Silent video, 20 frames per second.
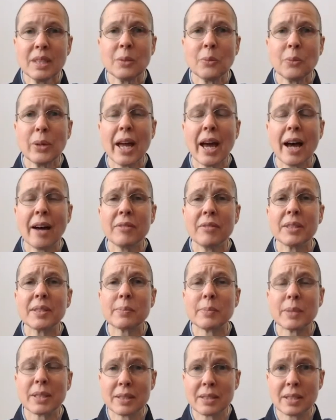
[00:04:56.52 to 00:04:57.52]
We have this
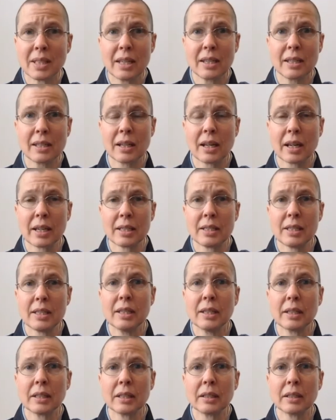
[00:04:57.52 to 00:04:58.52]
mistaken
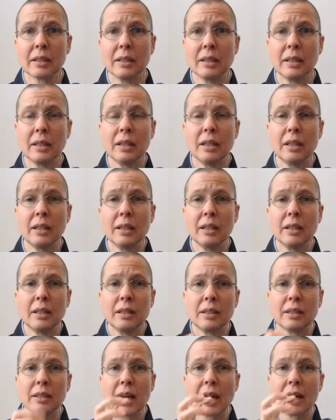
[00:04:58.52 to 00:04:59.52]
idea
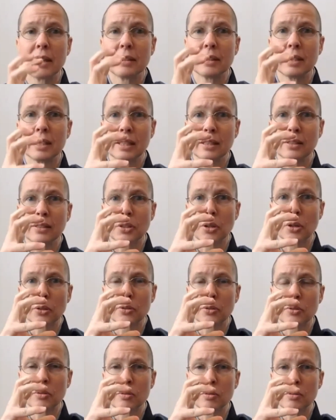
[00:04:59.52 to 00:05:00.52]
that things
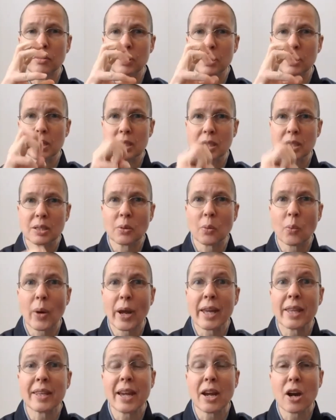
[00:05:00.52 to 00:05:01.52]
are the
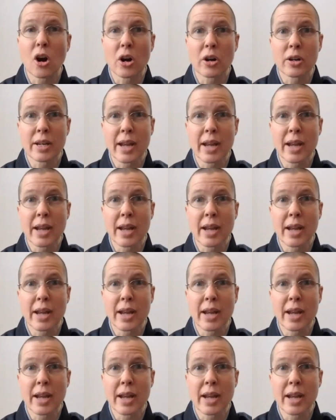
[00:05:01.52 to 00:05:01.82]
way they are